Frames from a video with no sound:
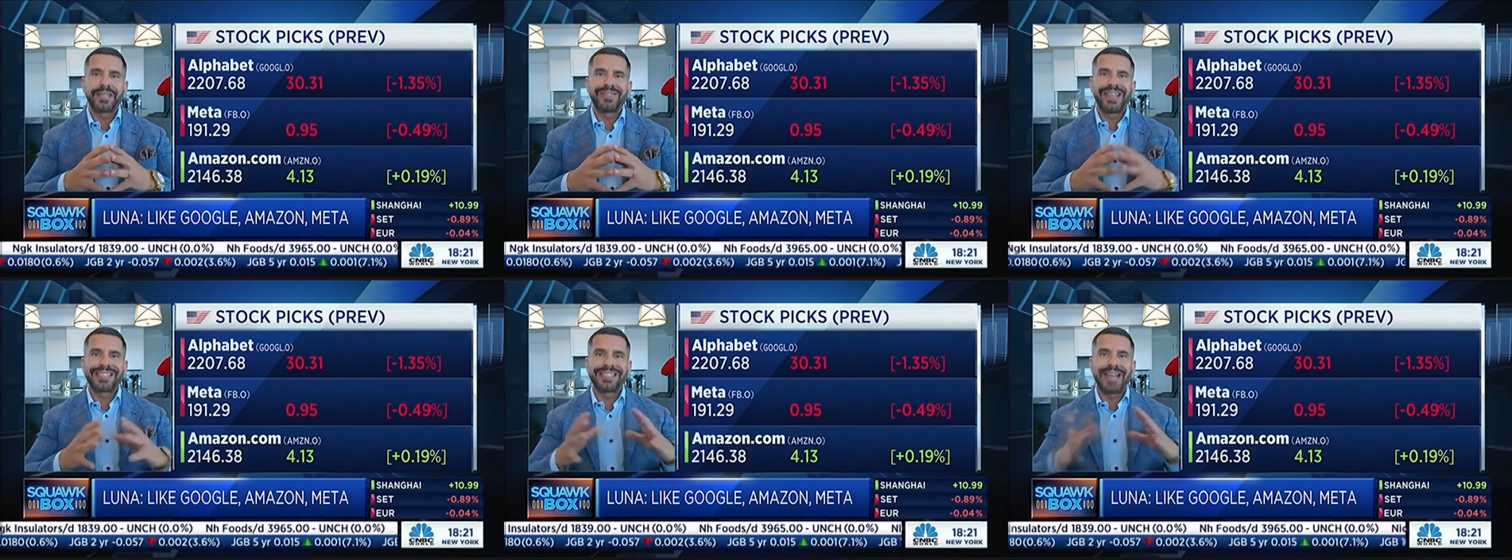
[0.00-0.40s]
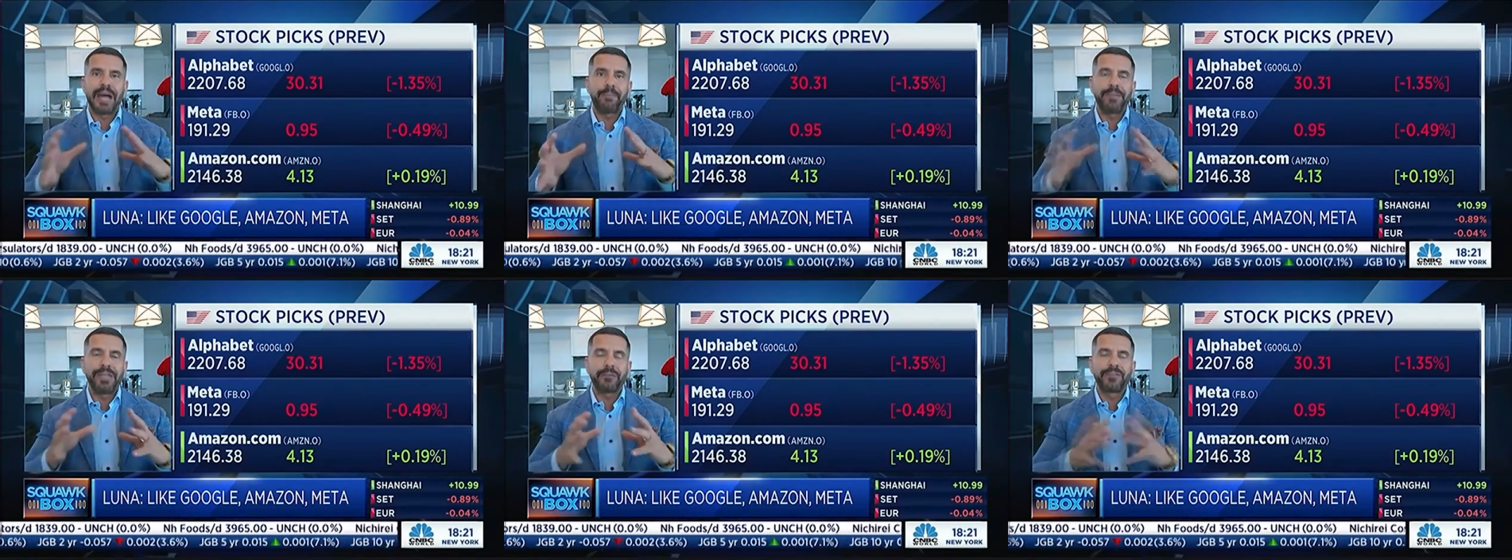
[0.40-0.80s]
and that's
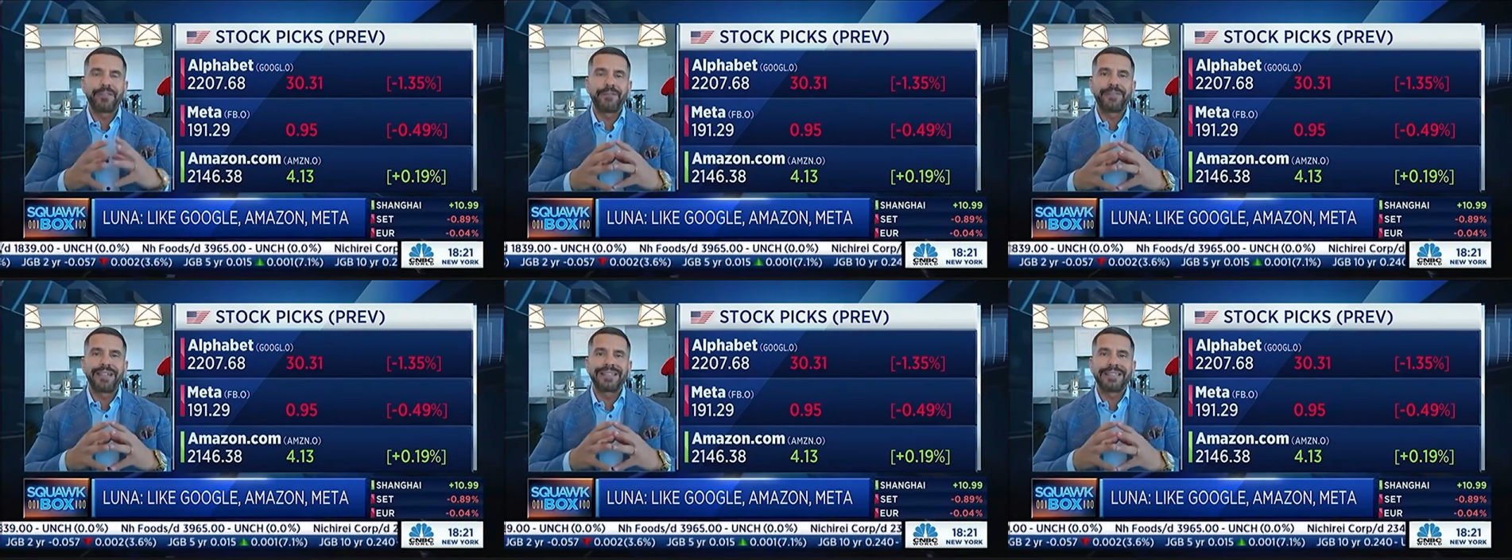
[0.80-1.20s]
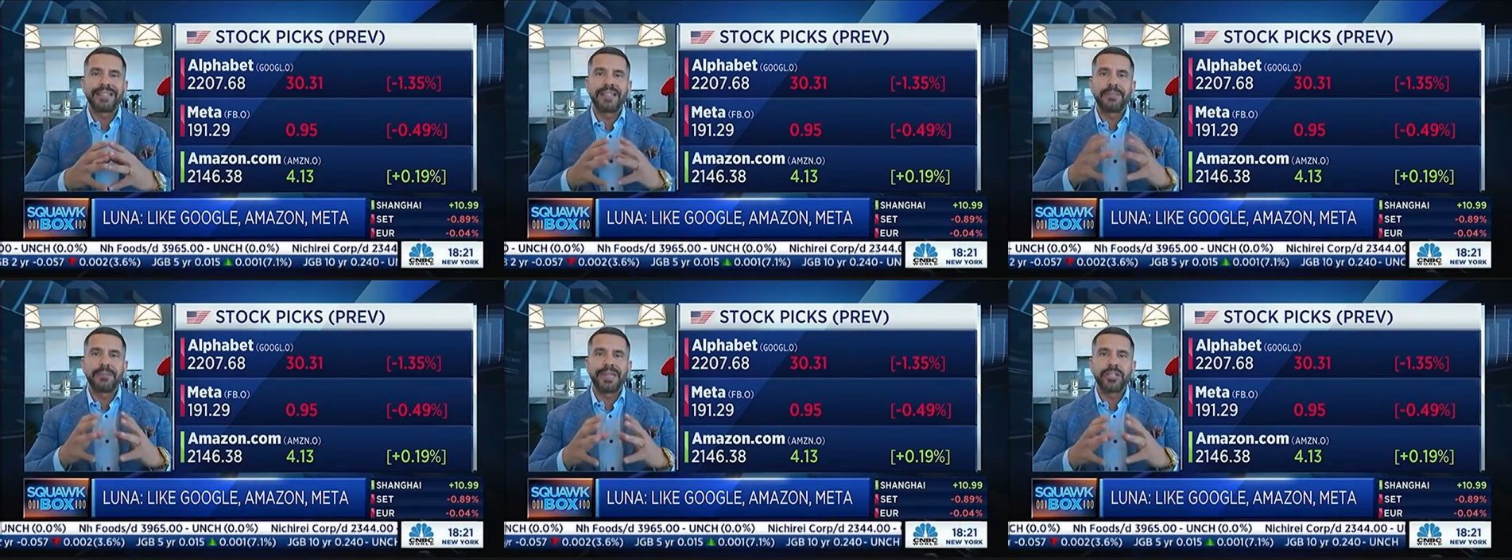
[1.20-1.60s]
not being reflected
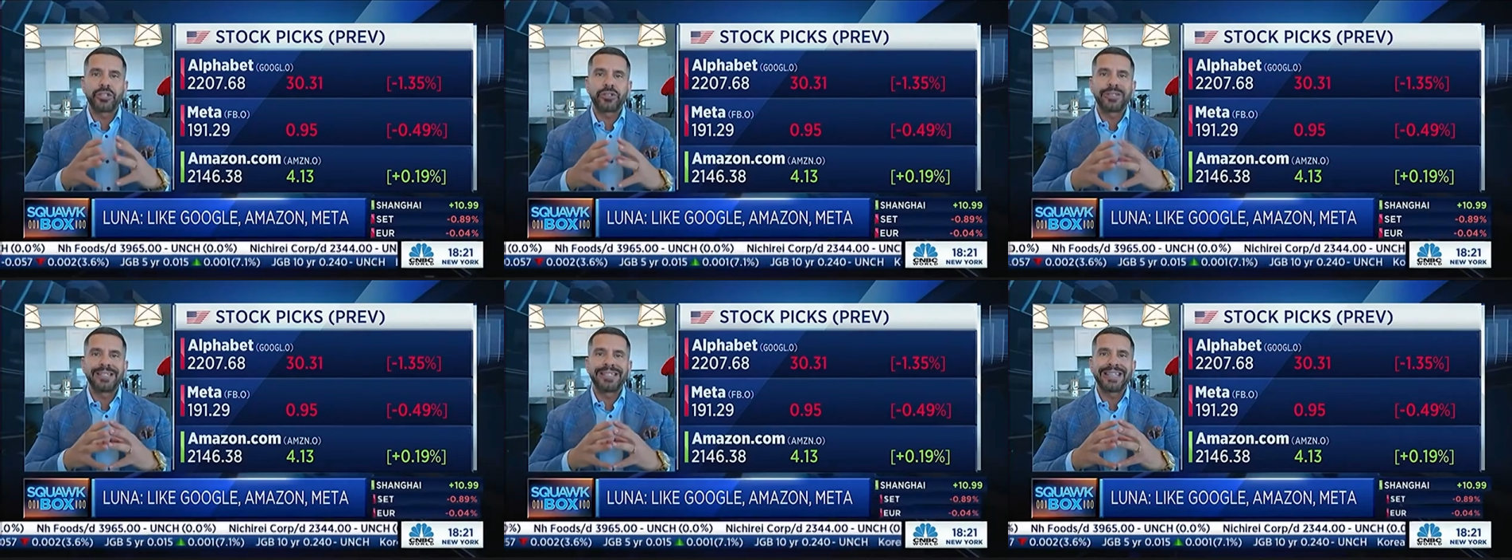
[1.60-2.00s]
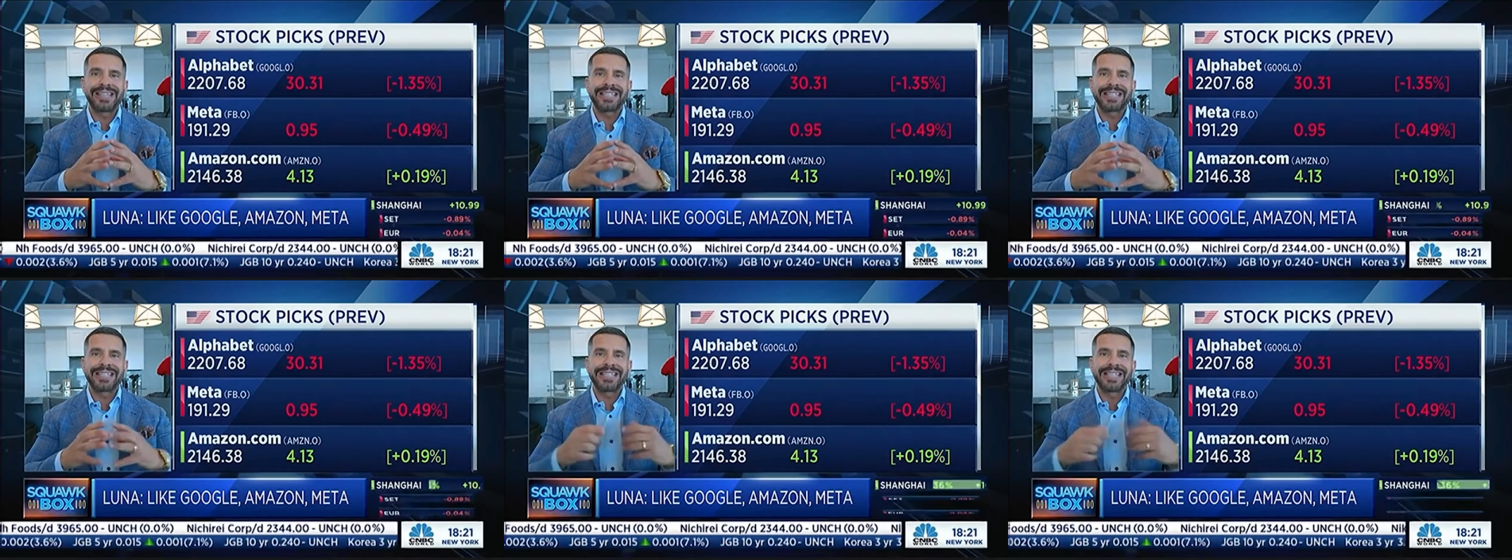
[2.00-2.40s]
in the major
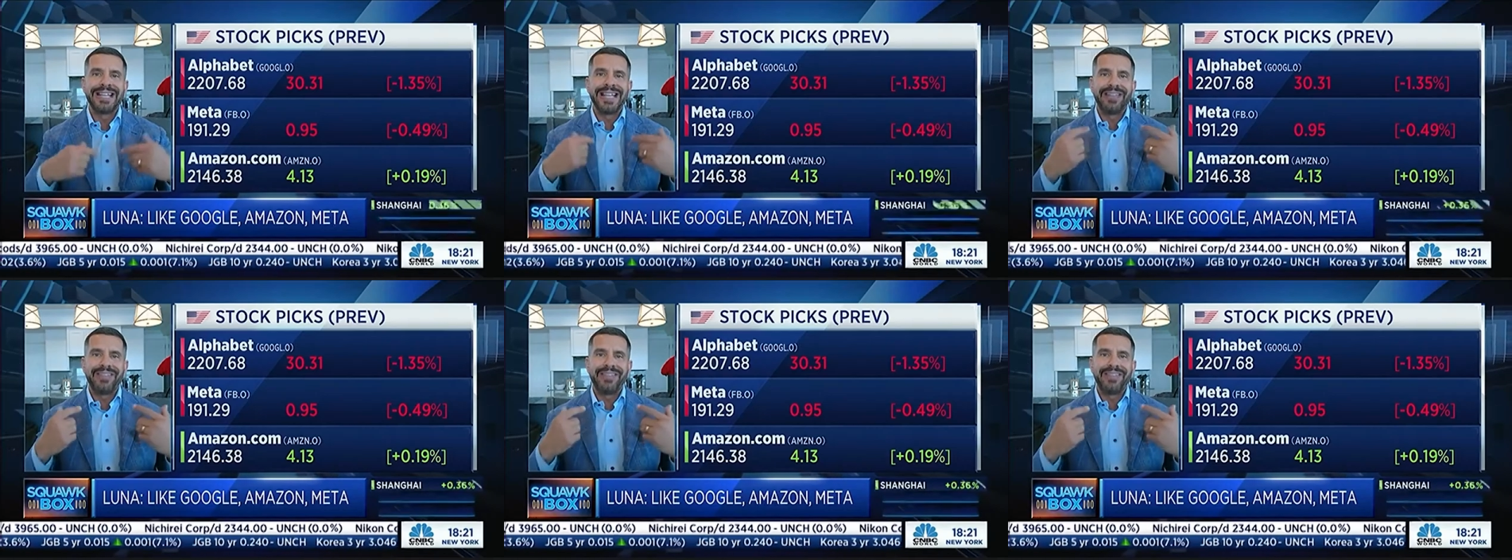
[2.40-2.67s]
indexes.